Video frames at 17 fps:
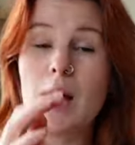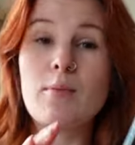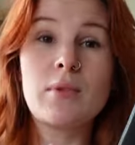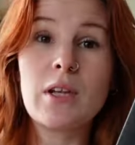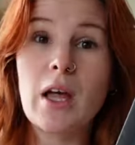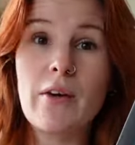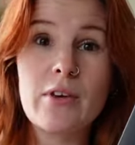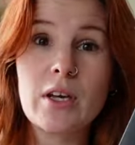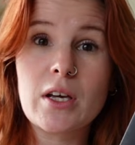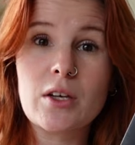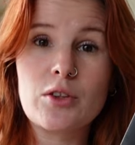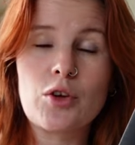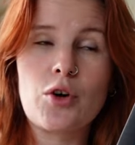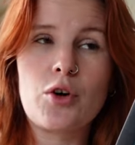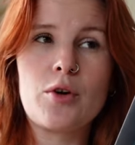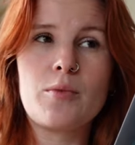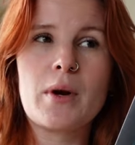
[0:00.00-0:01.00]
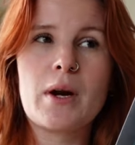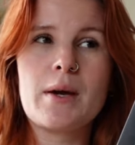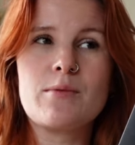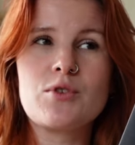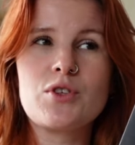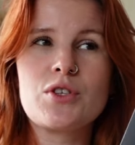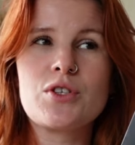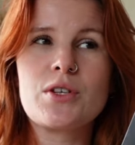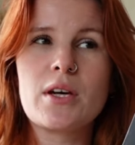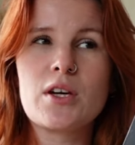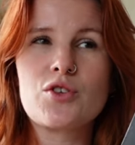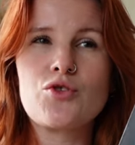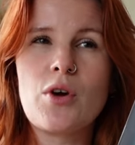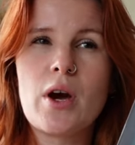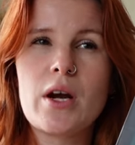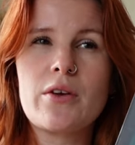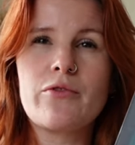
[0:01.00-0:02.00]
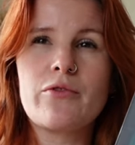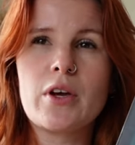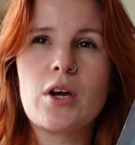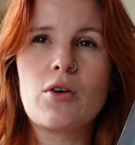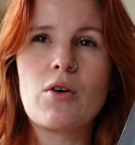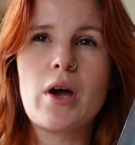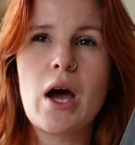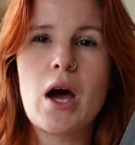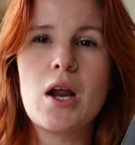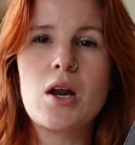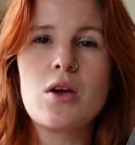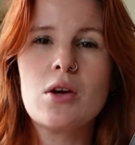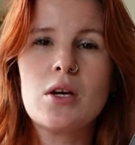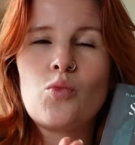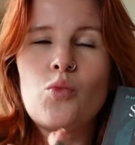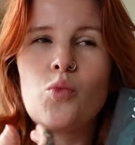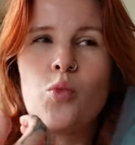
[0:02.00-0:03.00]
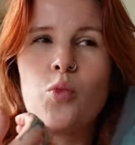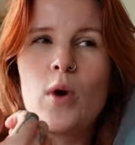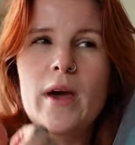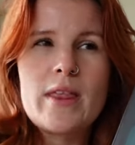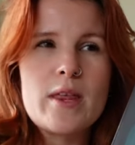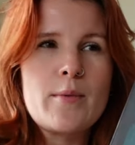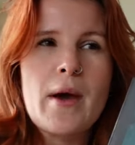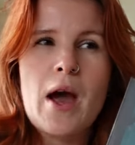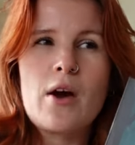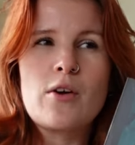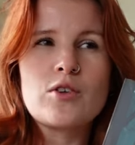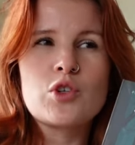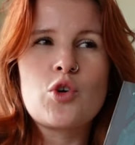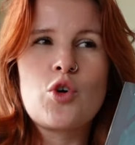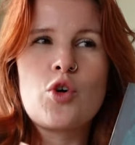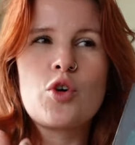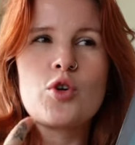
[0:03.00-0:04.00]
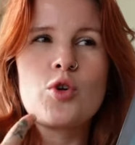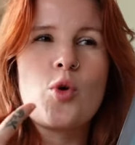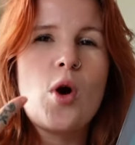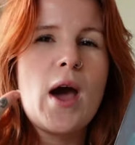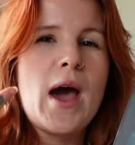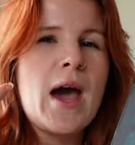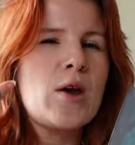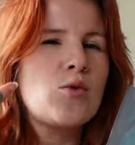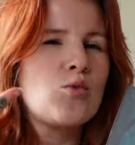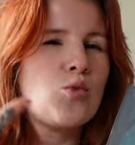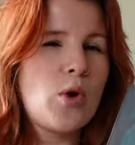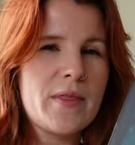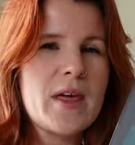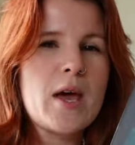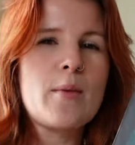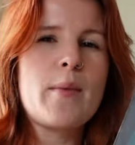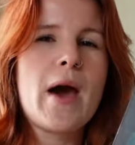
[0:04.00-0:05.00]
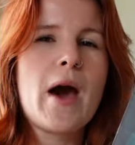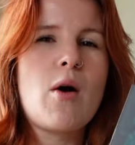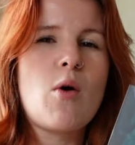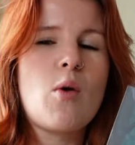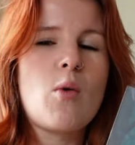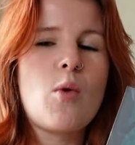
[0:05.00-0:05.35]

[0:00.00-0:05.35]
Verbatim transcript: I'm loving it though, but I'm just like trying to figure out where the power has gone and what their power